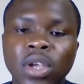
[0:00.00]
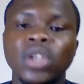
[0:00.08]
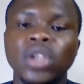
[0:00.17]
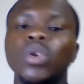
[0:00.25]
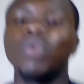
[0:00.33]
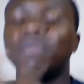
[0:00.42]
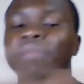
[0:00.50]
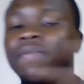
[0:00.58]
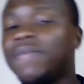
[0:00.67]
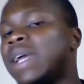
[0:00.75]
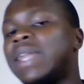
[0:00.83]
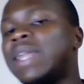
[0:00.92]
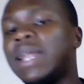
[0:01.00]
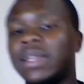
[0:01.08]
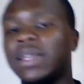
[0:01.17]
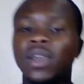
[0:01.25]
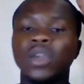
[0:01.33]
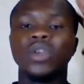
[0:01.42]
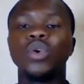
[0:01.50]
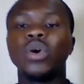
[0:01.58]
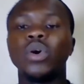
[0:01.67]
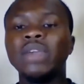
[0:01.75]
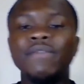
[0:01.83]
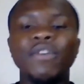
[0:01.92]
So finally, your
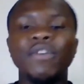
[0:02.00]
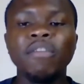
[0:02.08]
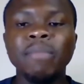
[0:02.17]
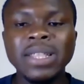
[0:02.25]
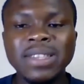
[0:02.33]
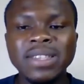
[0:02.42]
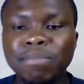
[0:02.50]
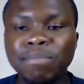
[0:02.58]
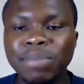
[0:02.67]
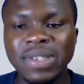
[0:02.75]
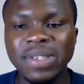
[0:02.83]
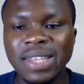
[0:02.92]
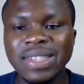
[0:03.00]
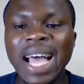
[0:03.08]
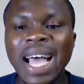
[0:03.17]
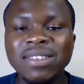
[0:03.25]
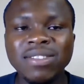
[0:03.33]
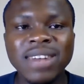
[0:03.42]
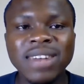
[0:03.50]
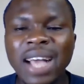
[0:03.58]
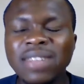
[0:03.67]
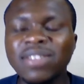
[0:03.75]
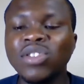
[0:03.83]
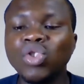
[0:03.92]
involvement in business
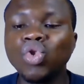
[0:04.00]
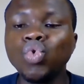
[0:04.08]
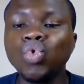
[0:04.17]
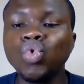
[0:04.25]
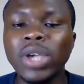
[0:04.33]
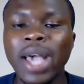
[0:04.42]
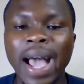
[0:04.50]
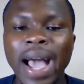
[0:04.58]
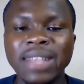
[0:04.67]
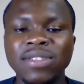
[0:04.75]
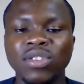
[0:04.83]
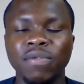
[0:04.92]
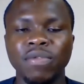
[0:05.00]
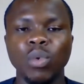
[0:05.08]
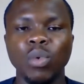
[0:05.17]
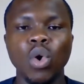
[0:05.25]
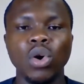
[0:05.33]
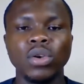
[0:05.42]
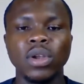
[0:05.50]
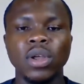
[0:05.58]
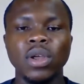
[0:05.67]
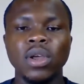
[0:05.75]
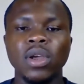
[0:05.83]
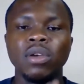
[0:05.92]
attracts two kinds of reward:
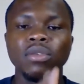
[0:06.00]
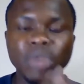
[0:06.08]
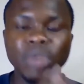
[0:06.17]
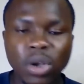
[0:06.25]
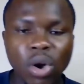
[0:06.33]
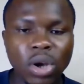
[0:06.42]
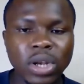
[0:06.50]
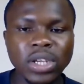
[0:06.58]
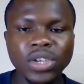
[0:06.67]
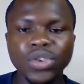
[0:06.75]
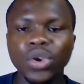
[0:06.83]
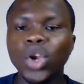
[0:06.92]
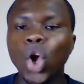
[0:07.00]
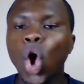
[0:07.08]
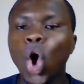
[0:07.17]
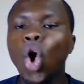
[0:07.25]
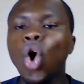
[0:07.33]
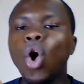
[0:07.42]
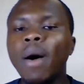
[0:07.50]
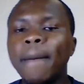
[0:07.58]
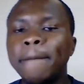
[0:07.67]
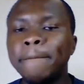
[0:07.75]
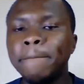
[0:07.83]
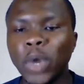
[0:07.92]
recognition or
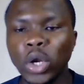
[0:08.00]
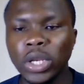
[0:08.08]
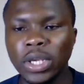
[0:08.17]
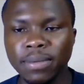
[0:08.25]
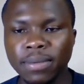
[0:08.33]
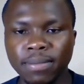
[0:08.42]
money.